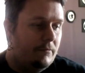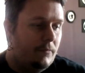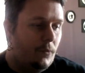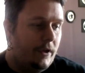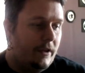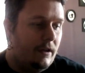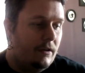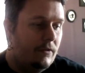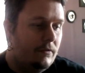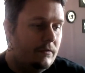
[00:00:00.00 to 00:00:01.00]
with
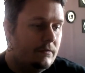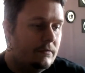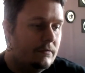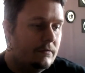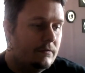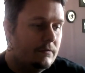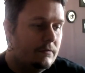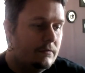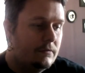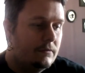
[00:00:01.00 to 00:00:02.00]
you,
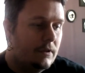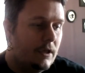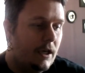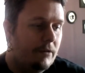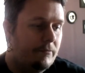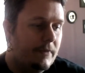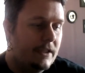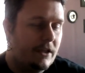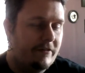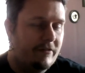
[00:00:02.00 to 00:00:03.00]
it's
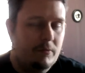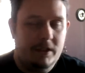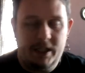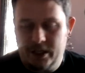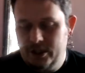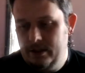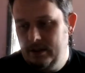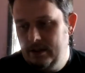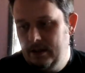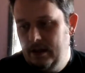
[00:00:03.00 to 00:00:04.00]
good for protection.
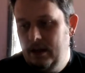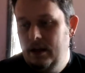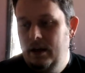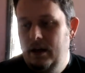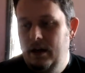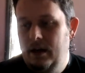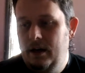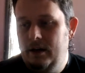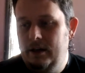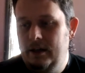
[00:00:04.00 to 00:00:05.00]

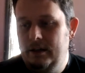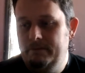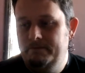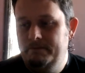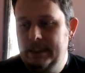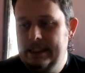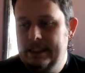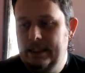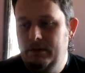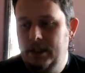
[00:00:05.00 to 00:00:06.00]
Let's
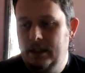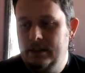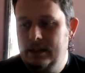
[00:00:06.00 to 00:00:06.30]
see what else.